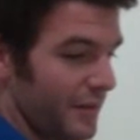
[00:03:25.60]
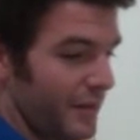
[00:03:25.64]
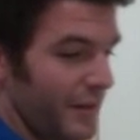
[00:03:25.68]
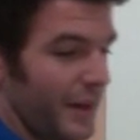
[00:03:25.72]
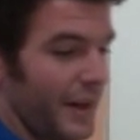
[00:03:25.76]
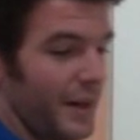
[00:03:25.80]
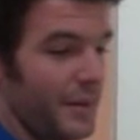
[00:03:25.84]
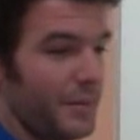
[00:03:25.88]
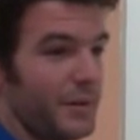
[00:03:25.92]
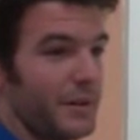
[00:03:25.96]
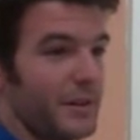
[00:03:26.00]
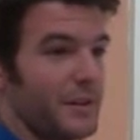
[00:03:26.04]
the
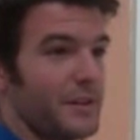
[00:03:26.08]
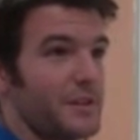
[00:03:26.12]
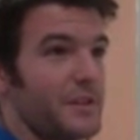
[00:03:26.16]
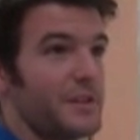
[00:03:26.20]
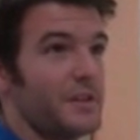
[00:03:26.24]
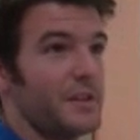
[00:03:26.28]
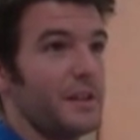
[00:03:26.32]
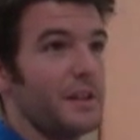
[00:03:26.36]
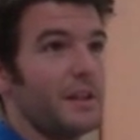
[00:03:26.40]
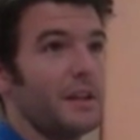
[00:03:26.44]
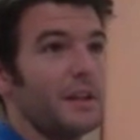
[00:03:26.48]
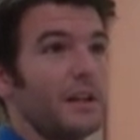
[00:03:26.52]
fabric is
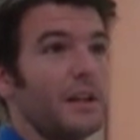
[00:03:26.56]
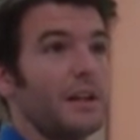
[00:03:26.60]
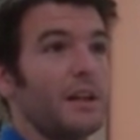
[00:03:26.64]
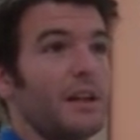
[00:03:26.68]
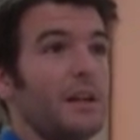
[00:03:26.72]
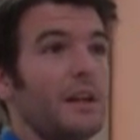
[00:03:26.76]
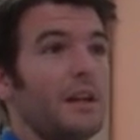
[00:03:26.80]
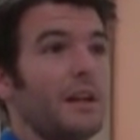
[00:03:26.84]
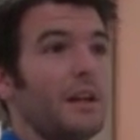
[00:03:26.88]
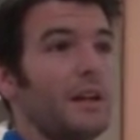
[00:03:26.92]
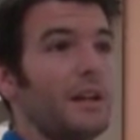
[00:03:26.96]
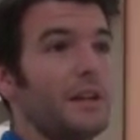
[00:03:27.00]
sitting
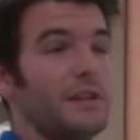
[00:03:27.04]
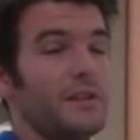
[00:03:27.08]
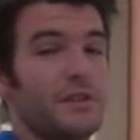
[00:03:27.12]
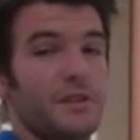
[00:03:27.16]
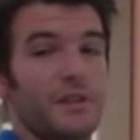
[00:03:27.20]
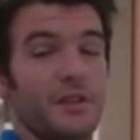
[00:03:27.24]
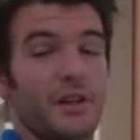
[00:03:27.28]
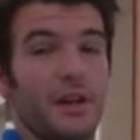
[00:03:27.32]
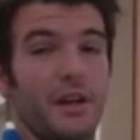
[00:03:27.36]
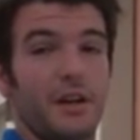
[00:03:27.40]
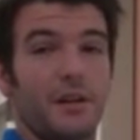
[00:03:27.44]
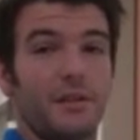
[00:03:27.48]

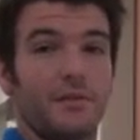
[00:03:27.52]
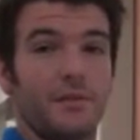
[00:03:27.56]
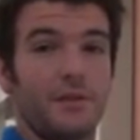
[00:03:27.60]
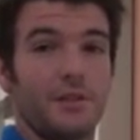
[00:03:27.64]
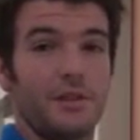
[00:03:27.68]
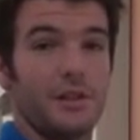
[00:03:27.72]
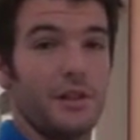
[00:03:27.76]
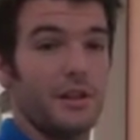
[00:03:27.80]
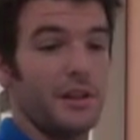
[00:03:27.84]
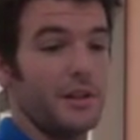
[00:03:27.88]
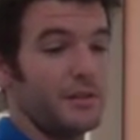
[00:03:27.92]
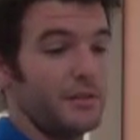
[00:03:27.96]
inside of the
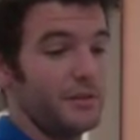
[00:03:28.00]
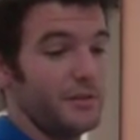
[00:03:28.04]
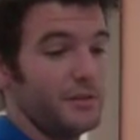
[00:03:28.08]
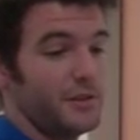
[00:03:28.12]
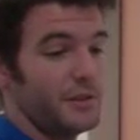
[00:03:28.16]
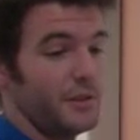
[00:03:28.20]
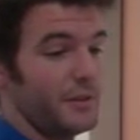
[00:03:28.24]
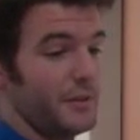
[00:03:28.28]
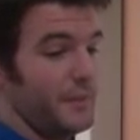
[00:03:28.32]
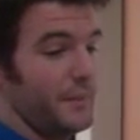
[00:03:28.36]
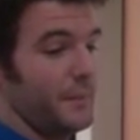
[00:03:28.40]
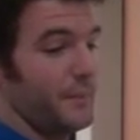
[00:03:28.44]

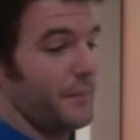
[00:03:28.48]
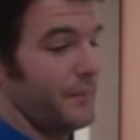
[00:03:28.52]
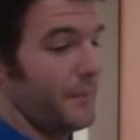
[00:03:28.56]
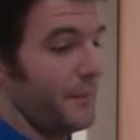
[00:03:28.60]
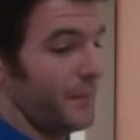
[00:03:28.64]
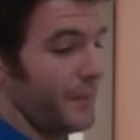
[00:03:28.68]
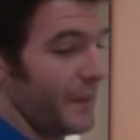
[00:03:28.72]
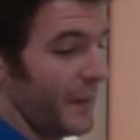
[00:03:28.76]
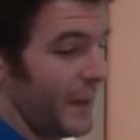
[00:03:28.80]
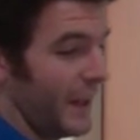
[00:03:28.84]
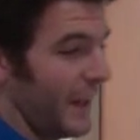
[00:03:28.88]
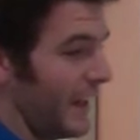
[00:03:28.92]
channels,
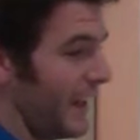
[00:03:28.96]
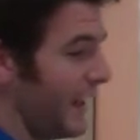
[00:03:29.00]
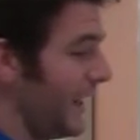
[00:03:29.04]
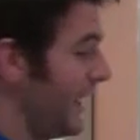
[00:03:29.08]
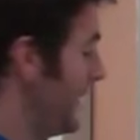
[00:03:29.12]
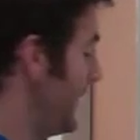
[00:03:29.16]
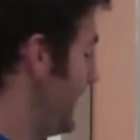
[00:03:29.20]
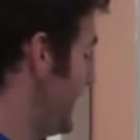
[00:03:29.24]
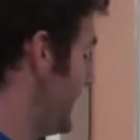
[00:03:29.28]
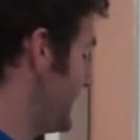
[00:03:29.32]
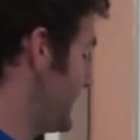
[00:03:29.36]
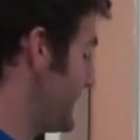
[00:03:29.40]

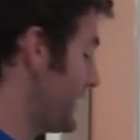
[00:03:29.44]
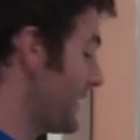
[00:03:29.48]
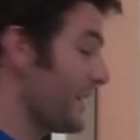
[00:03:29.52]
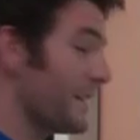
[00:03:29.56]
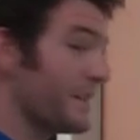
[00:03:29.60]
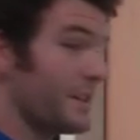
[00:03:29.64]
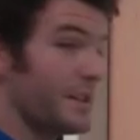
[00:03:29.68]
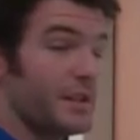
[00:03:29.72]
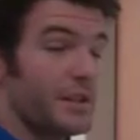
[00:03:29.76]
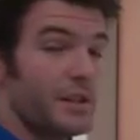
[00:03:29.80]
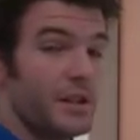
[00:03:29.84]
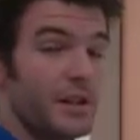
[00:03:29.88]
and then
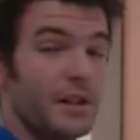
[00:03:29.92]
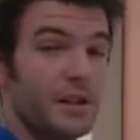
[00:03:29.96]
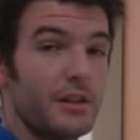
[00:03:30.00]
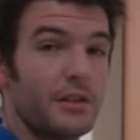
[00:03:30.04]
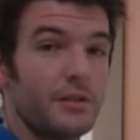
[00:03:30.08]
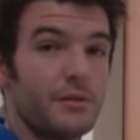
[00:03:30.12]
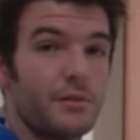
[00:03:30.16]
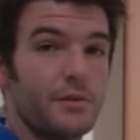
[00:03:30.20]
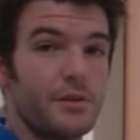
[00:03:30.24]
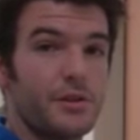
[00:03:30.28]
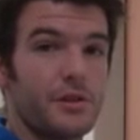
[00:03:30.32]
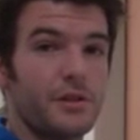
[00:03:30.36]
test the shade
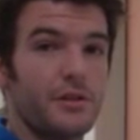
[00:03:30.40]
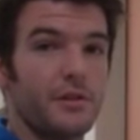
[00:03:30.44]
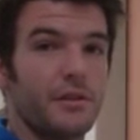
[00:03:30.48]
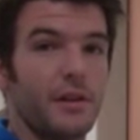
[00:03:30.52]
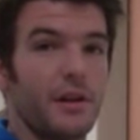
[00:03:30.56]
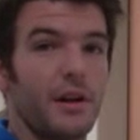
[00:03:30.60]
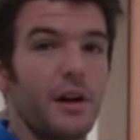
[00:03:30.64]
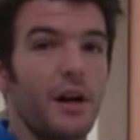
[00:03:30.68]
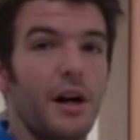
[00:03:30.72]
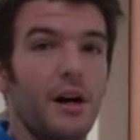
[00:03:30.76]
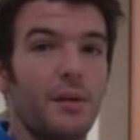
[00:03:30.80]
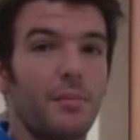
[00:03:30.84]
to ensure
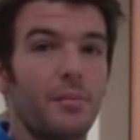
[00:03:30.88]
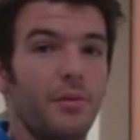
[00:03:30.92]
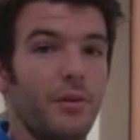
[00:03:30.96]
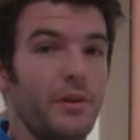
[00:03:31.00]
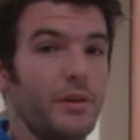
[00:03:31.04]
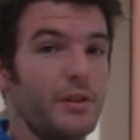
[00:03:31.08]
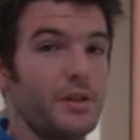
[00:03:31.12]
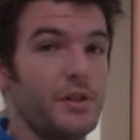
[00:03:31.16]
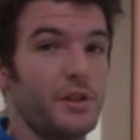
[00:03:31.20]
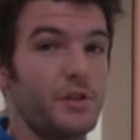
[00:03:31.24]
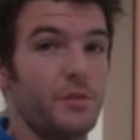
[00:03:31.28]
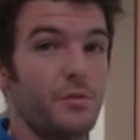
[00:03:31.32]
that it
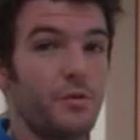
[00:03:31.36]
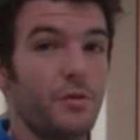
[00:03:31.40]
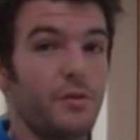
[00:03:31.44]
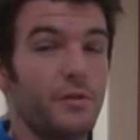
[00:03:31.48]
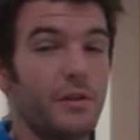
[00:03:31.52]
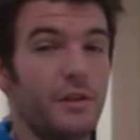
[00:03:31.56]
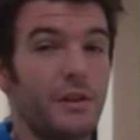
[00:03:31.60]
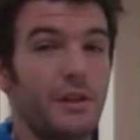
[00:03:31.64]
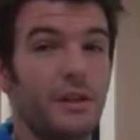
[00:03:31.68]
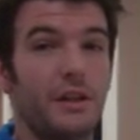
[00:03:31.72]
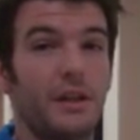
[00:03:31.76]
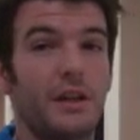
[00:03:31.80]
operates
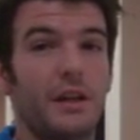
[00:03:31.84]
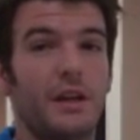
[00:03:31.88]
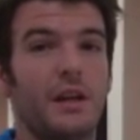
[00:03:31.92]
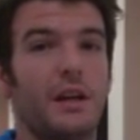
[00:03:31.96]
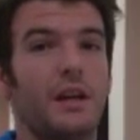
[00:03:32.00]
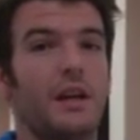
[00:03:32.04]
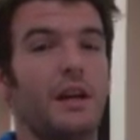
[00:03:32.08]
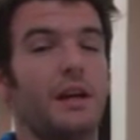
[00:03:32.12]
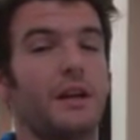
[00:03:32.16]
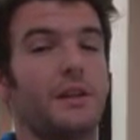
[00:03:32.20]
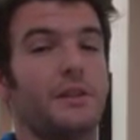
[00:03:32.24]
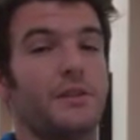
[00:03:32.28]
smoothly
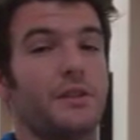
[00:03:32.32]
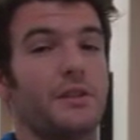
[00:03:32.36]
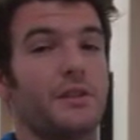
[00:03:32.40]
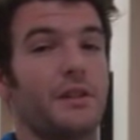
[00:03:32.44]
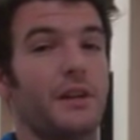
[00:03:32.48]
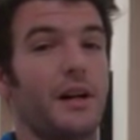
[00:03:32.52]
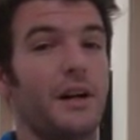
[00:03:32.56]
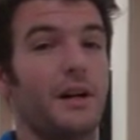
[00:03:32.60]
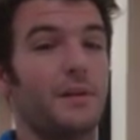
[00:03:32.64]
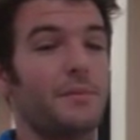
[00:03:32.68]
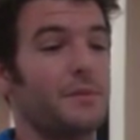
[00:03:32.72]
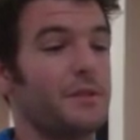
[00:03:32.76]
and
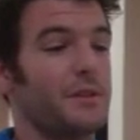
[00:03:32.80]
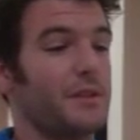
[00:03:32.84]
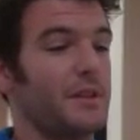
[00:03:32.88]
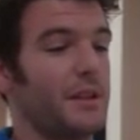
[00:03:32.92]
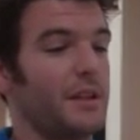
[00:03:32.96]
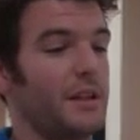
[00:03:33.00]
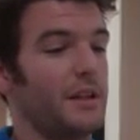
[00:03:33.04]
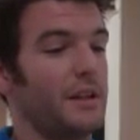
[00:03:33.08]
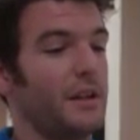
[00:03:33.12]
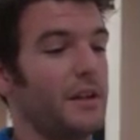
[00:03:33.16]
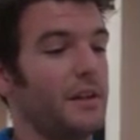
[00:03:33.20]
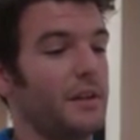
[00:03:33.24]
stops,
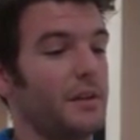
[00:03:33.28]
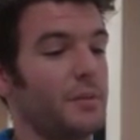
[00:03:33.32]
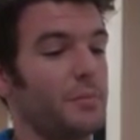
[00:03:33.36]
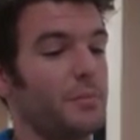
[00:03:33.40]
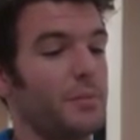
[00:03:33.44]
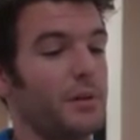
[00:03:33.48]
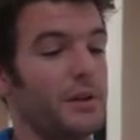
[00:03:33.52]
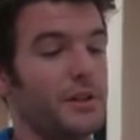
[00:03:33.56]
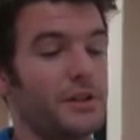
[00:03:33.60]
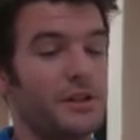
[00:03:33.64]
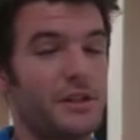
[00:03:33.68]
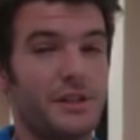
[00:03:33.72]
that nothing
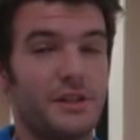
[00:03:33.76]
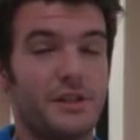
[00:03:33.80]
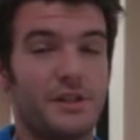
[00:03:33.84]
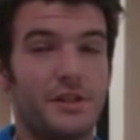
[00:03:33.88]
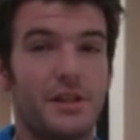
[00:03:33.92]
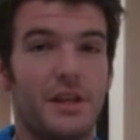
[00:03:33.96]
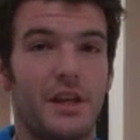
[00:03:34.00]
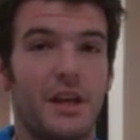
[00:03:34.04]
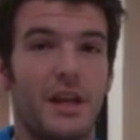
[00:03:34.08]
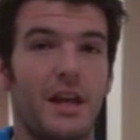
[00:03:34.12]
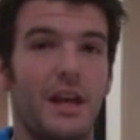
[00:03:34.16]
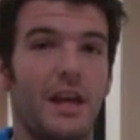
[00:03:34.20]

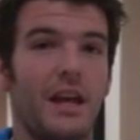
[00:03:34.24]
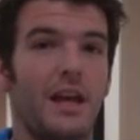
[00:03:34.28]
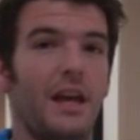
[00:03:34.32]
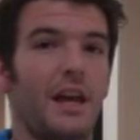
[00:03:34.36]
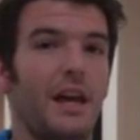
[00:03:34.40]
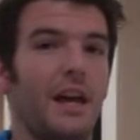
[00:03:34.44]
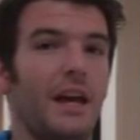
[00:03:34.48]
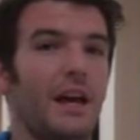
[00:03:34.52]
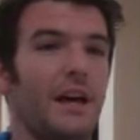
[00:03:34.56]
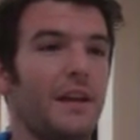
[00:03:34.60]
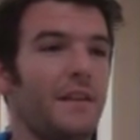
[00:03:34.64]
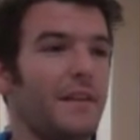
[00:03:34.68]
bunches,
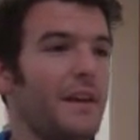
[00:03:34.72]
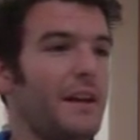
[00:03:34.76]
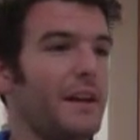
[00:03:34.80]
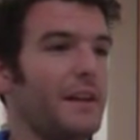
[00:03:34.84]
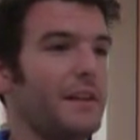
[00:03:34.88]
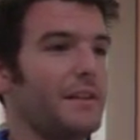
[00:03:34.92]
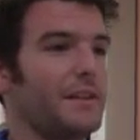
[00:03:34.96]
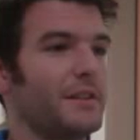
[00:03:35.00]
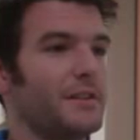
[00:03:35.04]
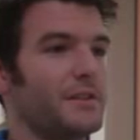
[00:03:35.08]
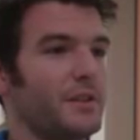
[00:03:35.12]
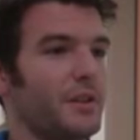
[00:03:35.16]
and
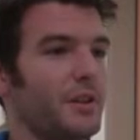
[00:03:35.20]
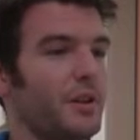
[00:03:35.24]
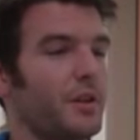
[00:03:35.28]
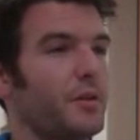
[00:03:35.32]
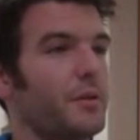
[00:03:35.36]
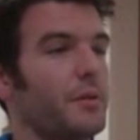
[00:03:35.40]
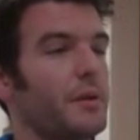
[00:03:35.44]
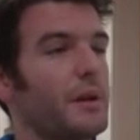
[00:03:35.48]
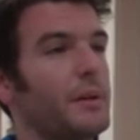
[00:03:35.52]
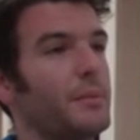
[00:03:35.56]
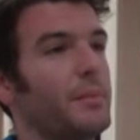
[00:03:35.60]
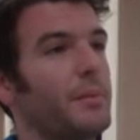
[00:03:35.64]
that it doesn't
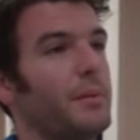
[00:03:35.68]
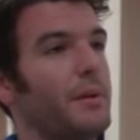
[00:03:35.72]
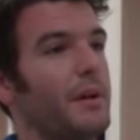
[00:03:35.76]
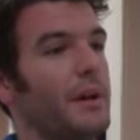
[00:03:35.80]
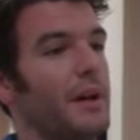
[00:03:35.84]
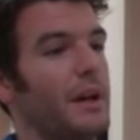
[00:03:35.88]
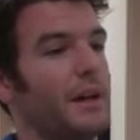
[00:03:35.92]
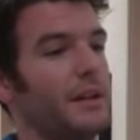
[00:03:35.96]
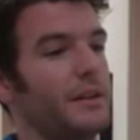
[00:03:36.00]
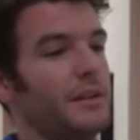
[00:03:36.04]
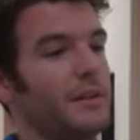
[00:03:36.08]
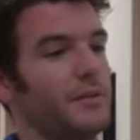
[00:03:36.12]
creep
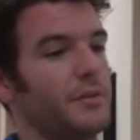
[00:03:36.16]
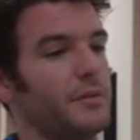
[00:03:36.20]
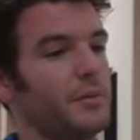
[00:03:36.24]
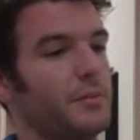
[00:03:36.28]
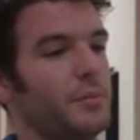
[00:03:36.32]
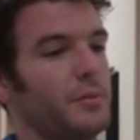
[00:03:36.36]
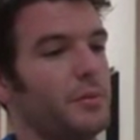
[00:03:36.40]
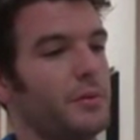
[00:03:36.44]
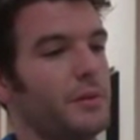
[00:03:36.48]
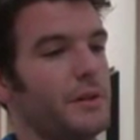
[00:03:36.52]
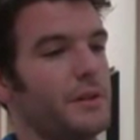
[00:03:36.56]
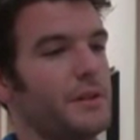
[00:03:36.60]
at
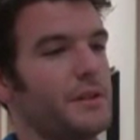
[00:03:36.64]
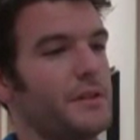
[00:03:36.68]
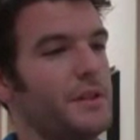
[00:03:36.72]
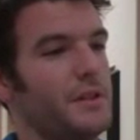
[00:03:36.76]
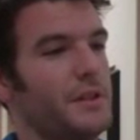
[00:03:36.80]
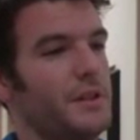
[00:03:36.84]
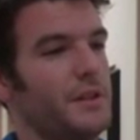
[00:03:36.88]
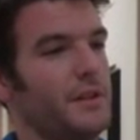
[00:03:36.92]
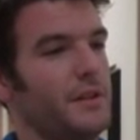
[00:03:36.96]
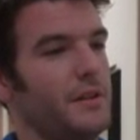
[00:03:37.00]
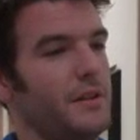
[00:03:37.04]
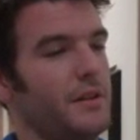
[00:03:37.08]
different
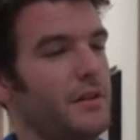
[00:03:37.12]
points.